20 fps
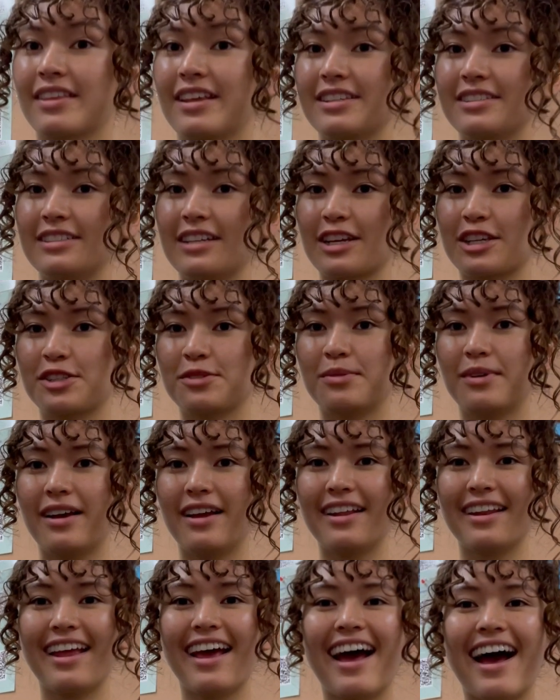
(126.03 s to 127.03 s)
This next
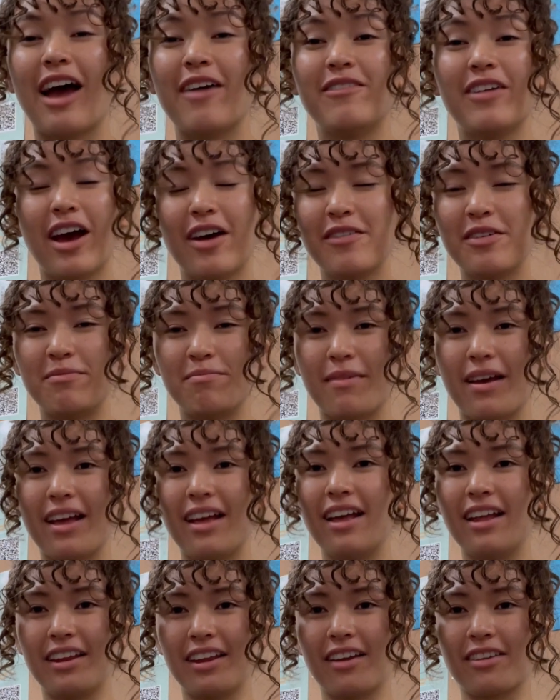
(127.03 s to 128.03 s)
one, I haven't
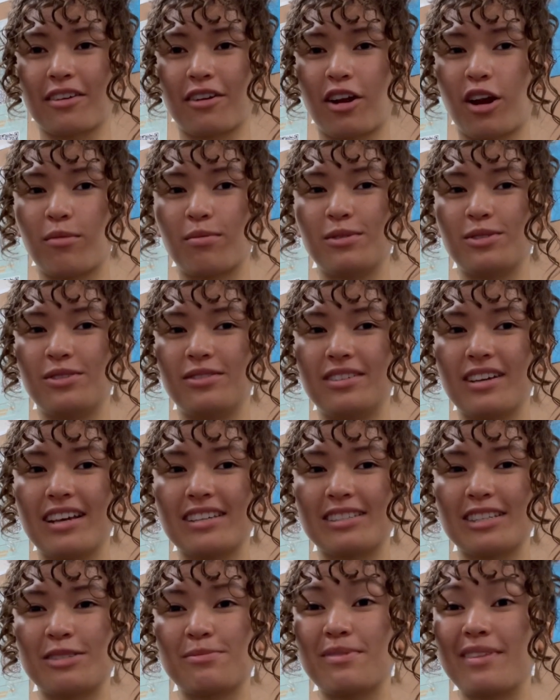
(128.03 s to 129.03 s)
met any other harpist who
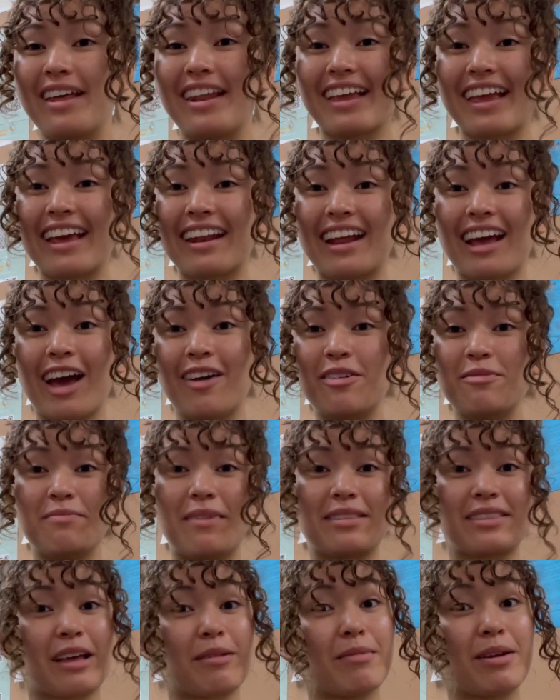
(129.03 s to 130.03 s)
does this, but then again, I haven't
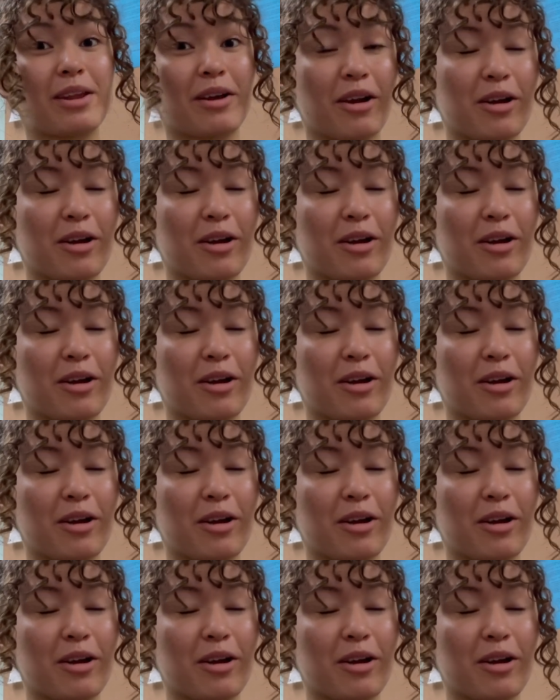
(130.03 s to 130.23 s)
met that many